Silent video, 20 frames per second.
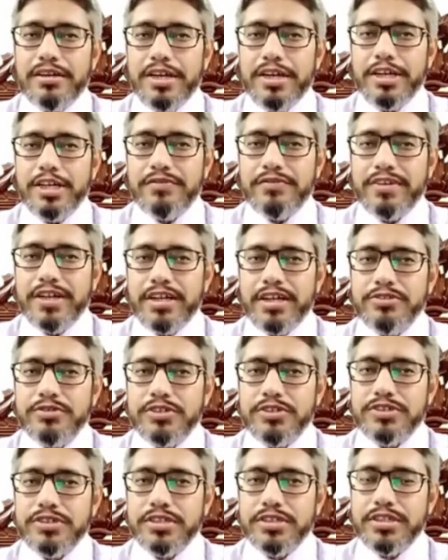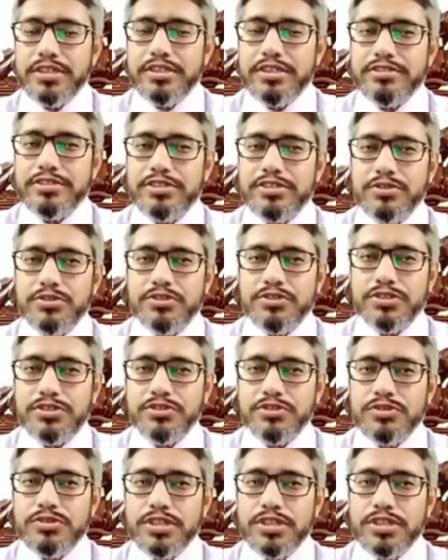date of graduation and institution.